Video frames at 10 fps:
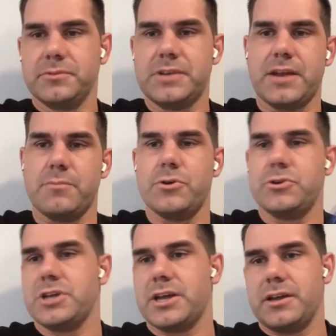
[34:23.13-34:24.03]
data
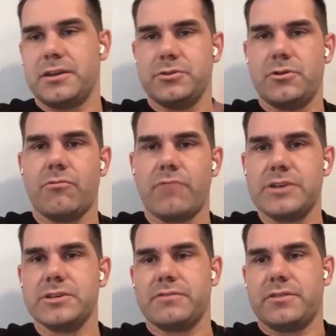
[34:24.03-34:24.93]
merging, it can do a whole
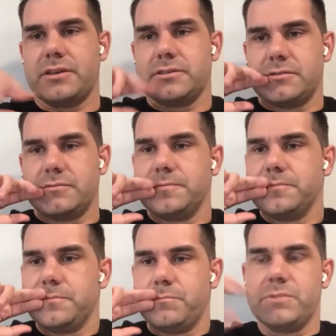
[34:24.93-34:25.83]
range of different things.
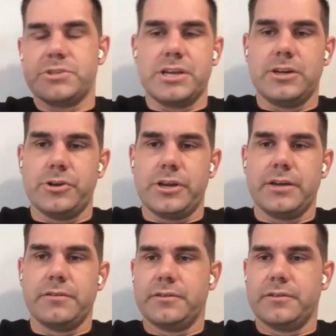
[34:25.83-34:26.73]
Machine learning,